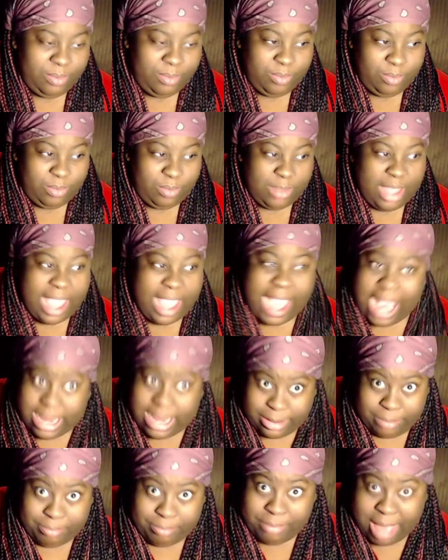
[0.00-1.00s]
Hatter
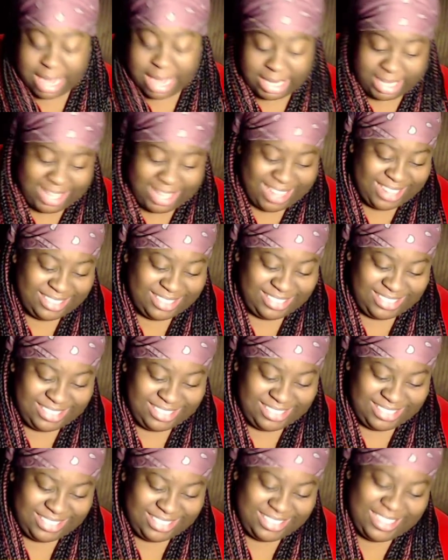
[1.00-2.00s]
Madigan.
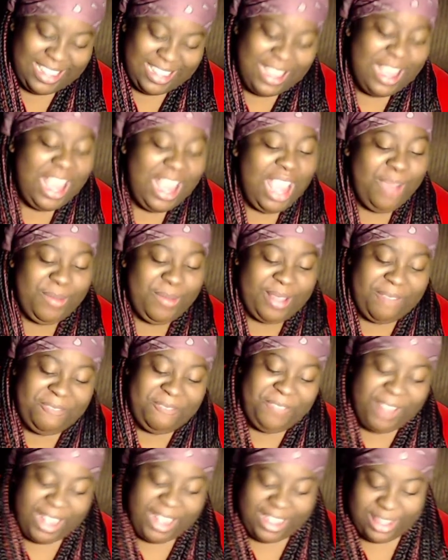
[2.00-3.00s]
With a flick
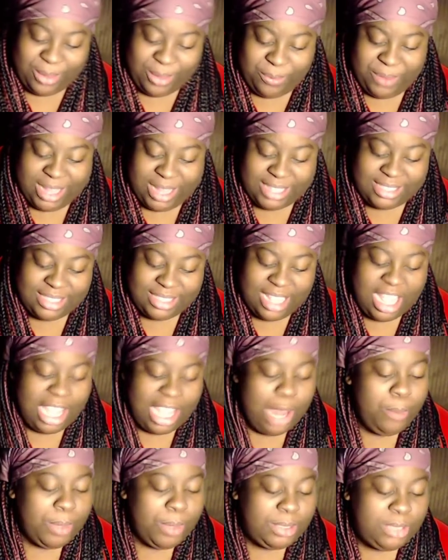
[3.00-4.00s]
of the wrist, he
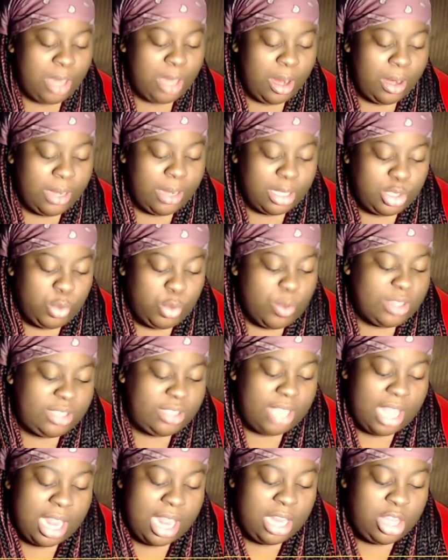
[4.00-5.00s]
returned it to its
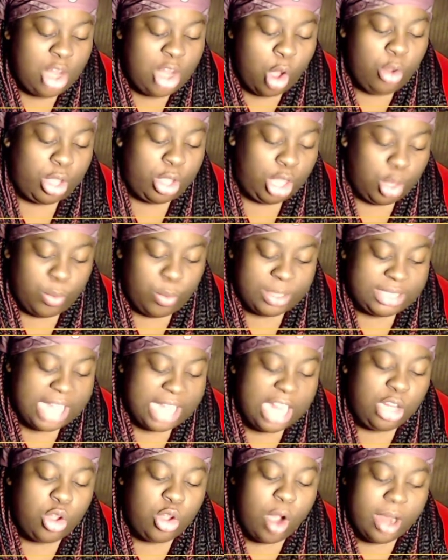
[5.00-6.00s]
innocuous
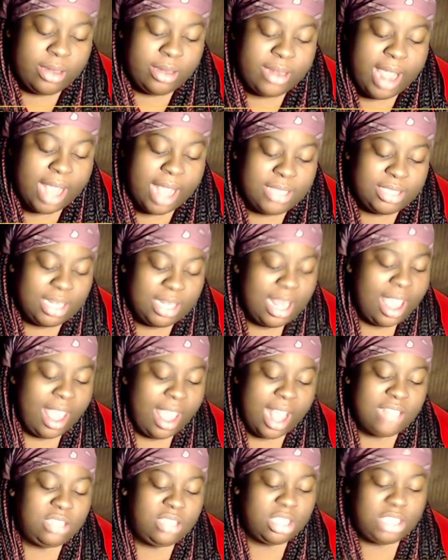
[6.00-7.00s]
incarnation as a
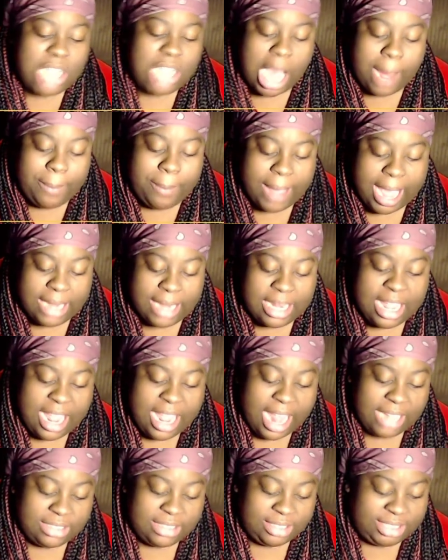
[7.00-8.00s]
top hat and
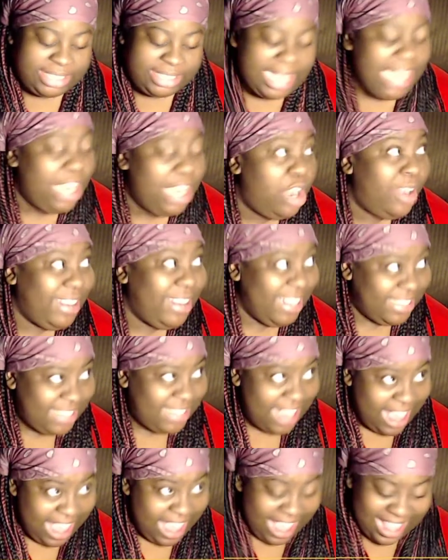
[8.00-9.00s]
set it on his
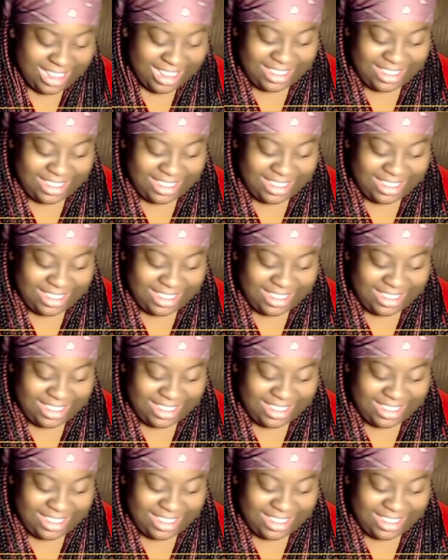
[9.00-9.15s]
head.